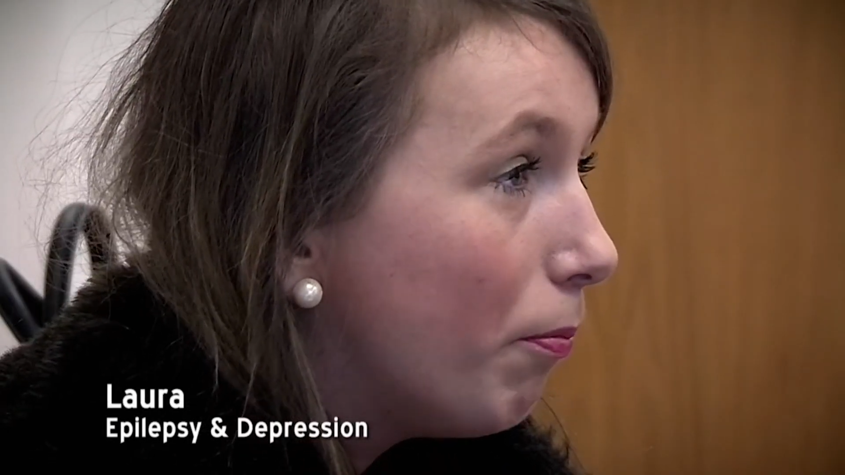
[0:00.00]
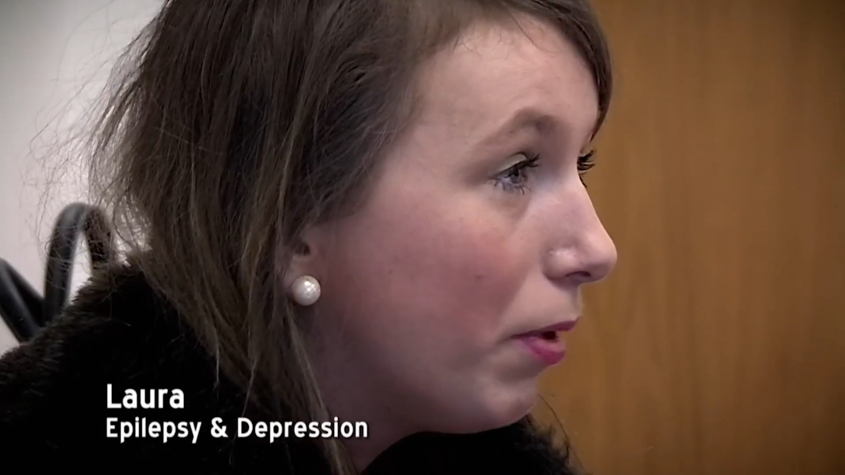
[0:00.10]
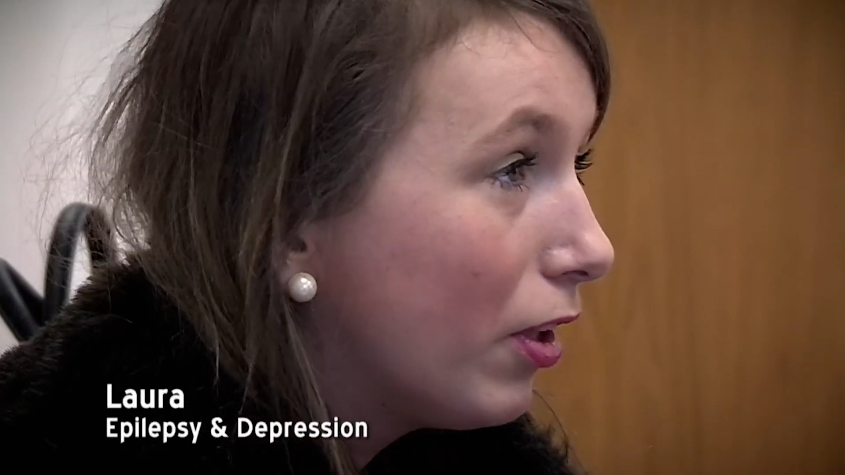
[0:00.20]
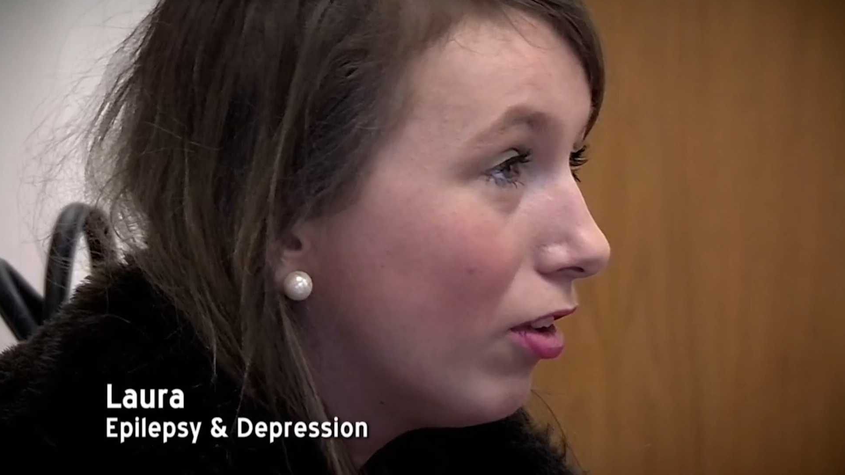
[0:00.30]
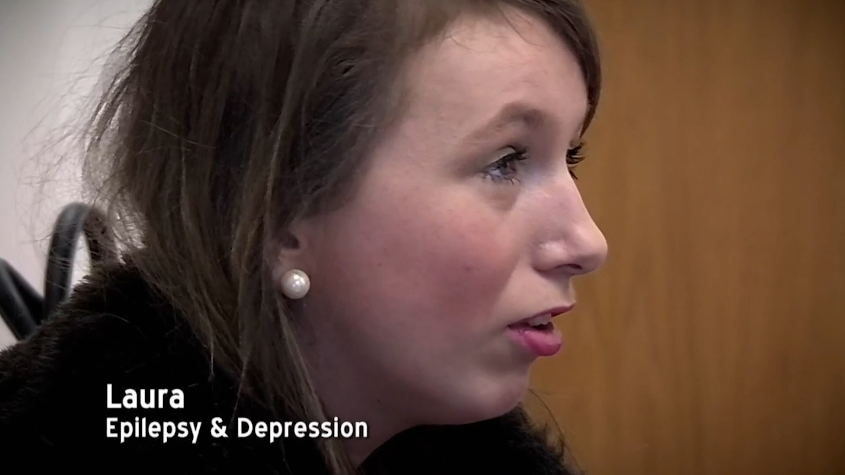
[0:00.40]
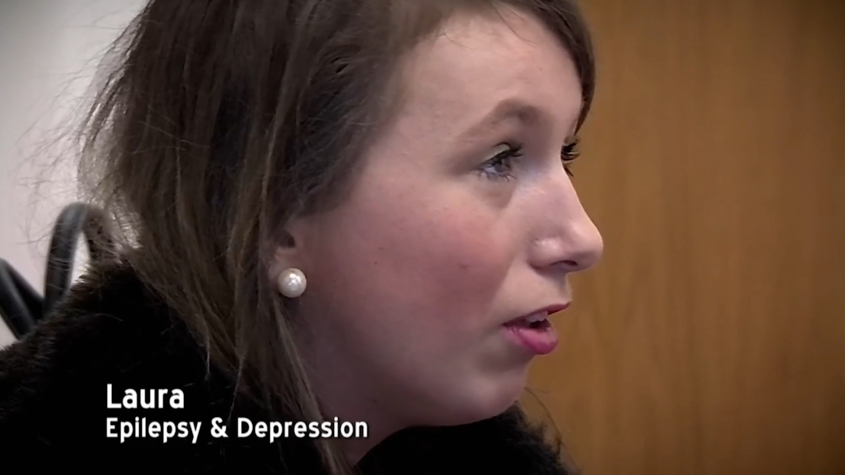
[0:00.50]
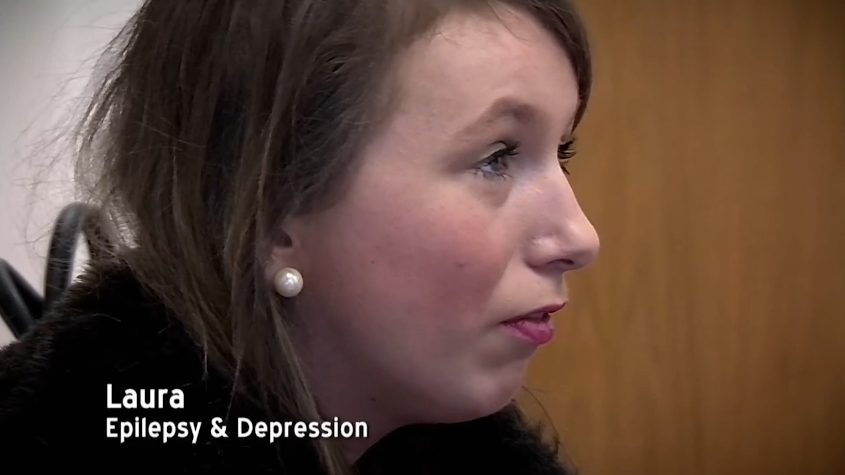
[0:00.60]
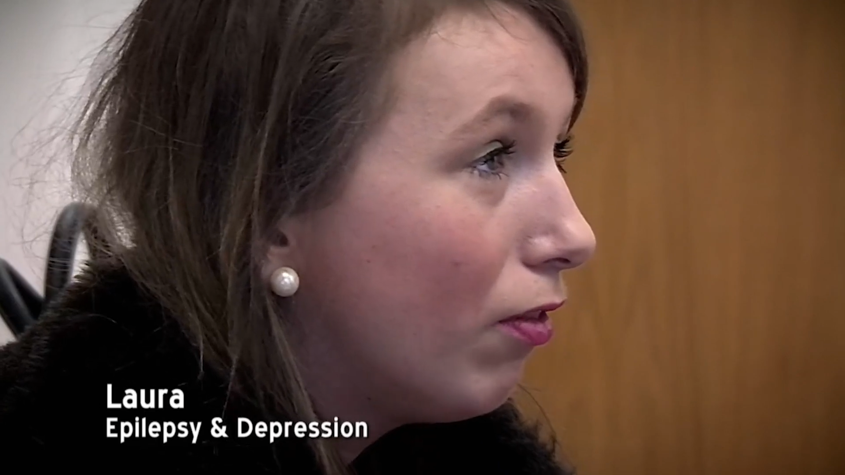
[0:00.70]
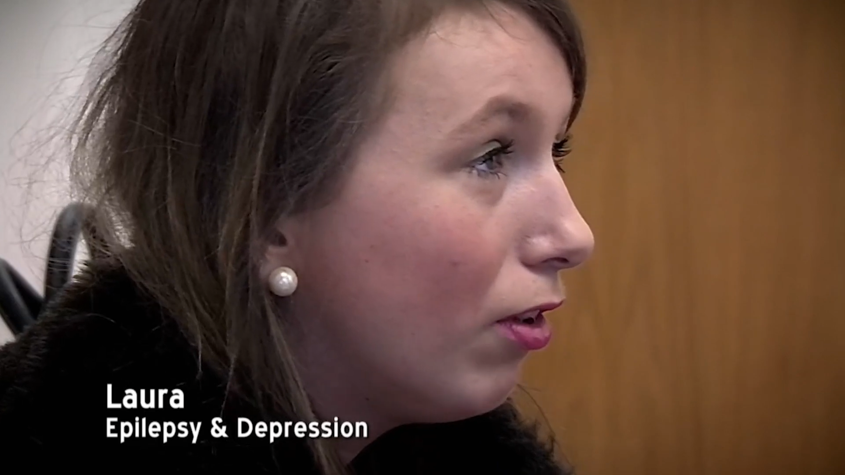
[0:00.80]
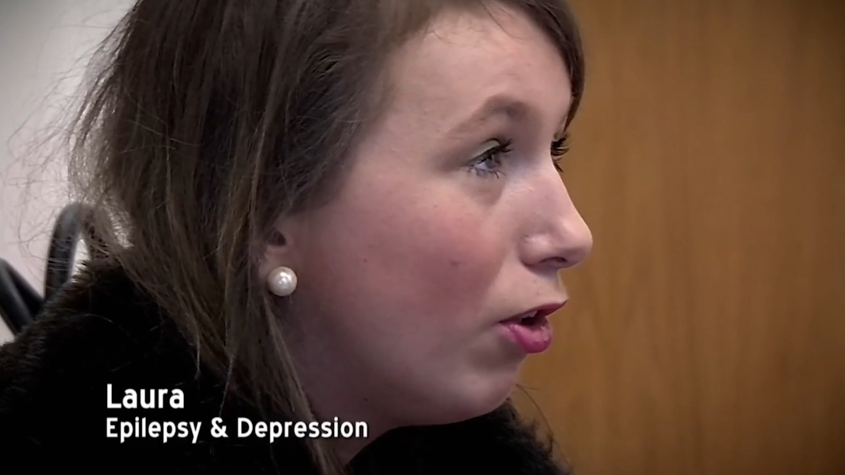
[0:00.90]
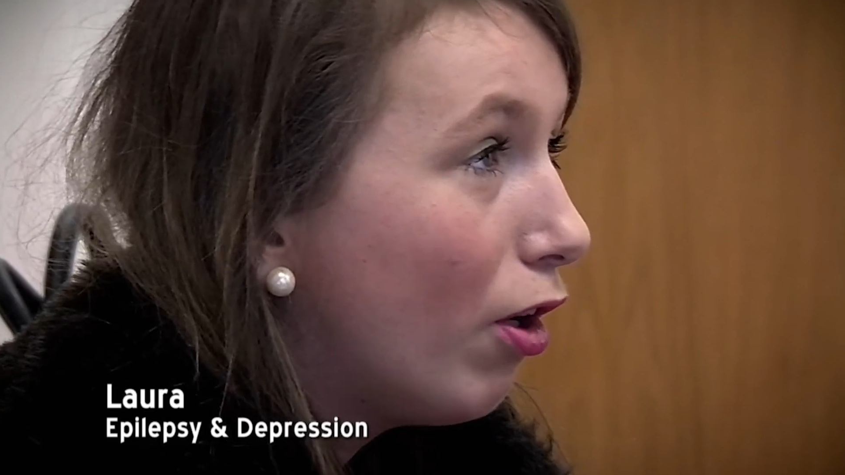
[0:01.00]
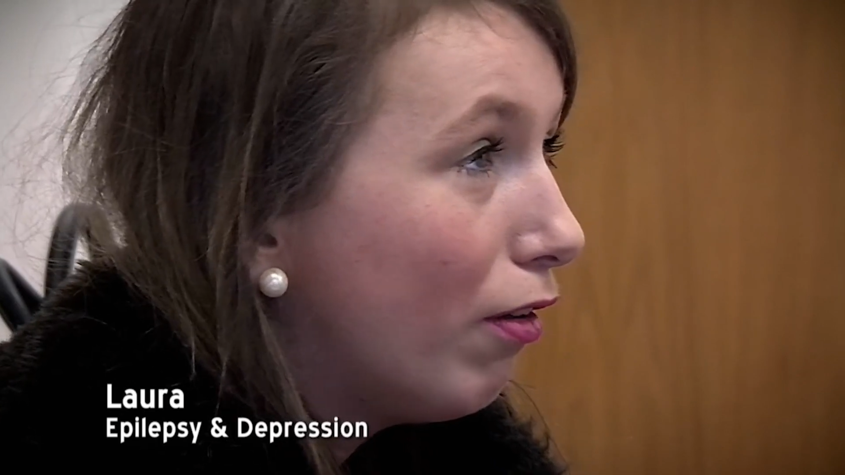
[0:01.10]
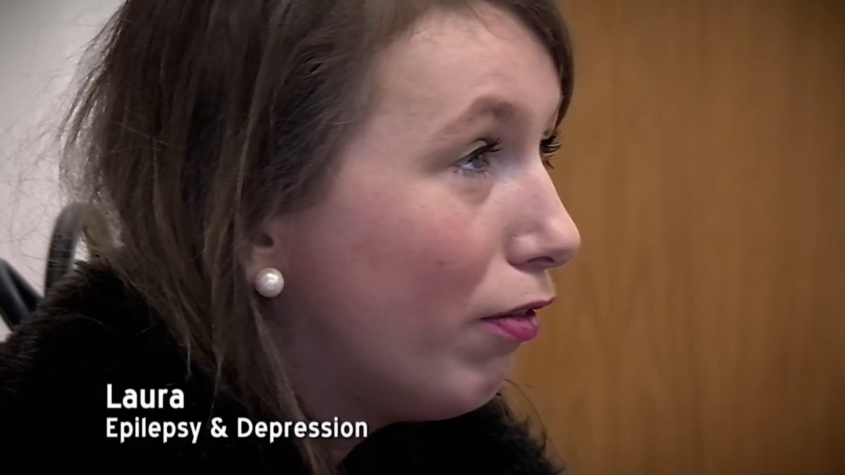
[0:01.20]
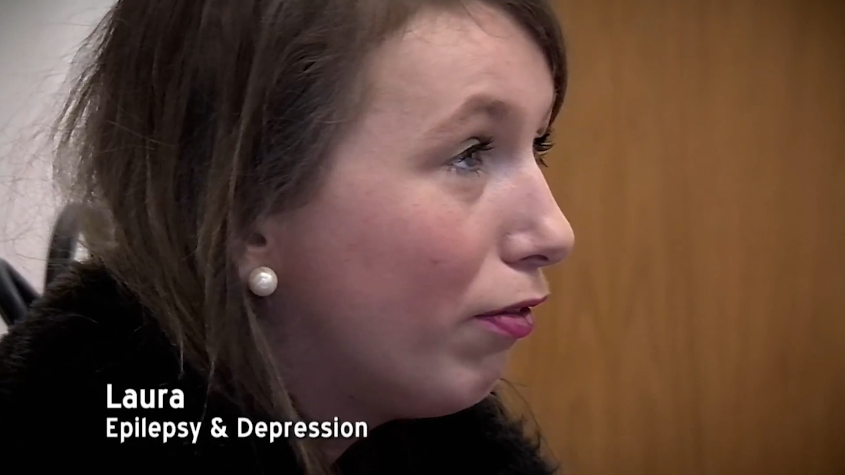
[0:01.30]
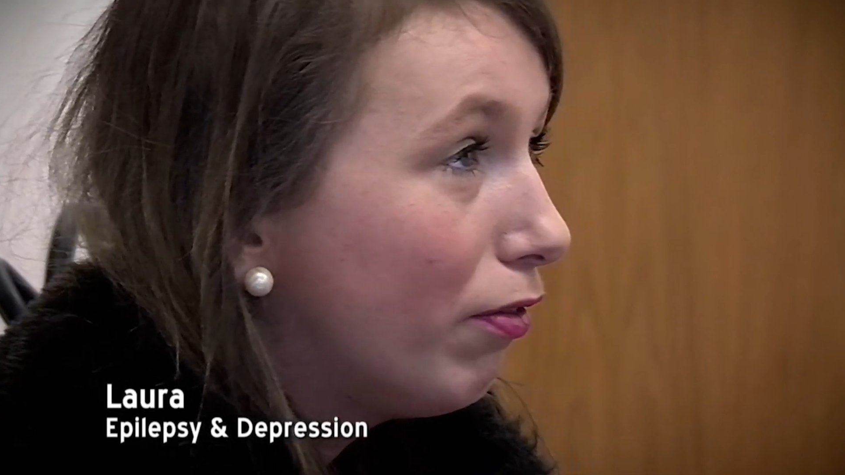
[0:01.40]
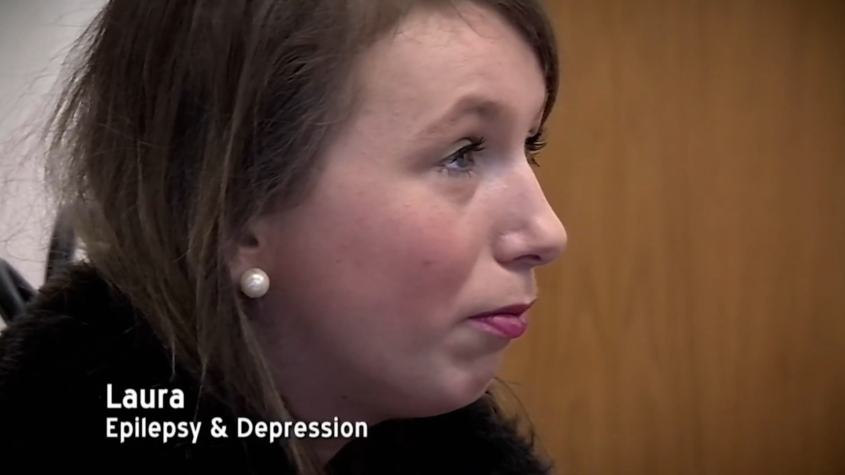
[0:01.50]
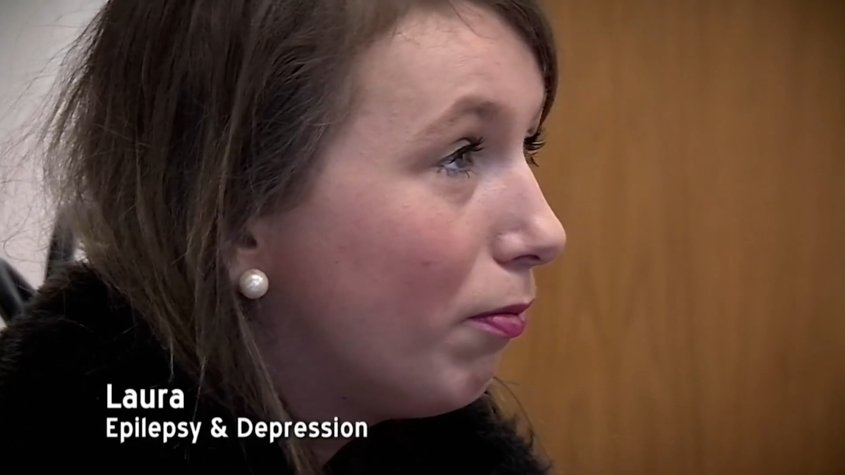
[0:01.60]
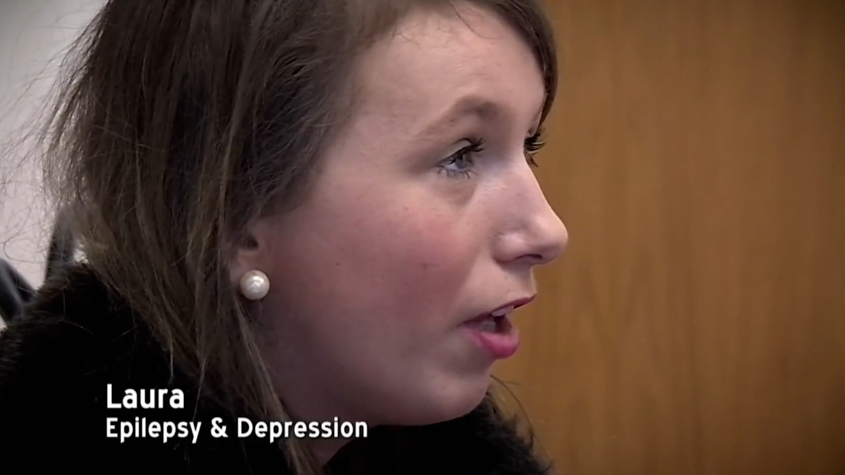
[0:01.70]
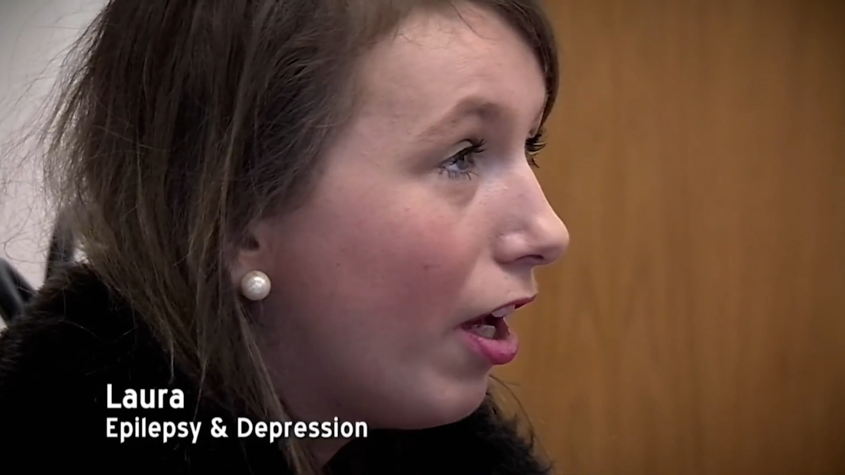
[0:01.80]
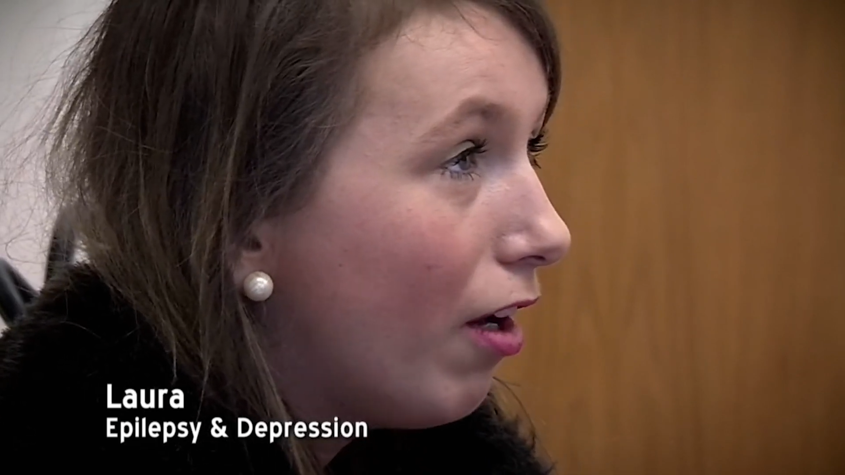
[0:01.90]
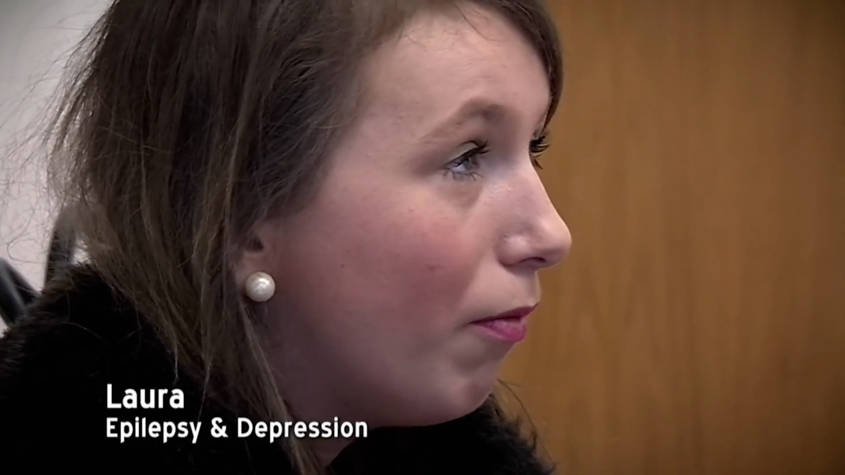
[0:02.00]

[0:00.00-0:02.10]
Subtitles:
because of a lot of